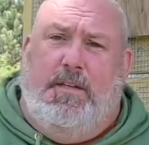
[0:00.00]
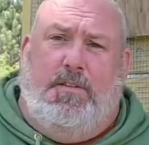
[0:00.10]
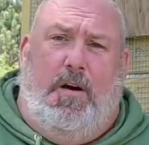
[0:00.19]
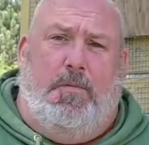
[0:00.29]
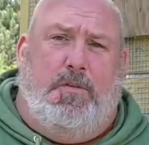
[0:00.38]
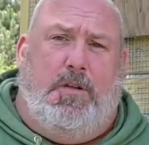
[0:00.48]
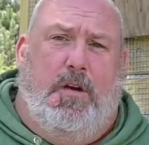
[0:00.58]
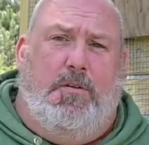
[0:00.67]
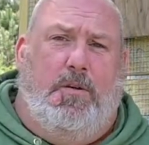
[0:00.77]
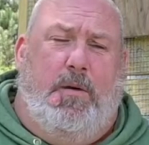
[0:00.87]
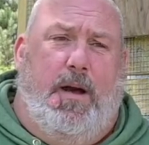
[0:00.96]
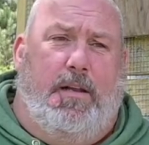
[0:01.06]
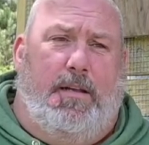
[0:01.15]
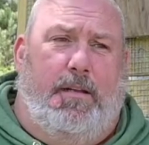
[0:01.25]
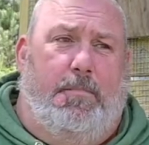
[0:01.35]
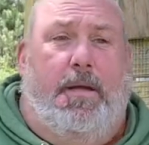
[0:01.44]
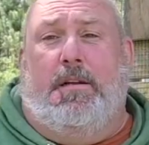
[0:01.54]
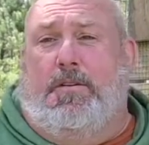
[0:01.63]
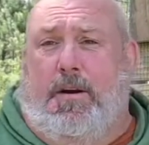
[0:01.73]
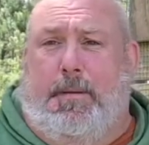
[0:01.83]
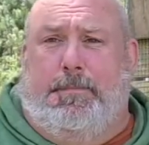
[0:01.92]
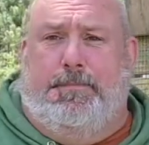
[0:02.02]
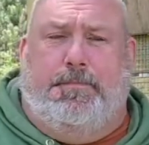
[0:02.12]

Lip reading: So I'm going to show you how to get them in a trap,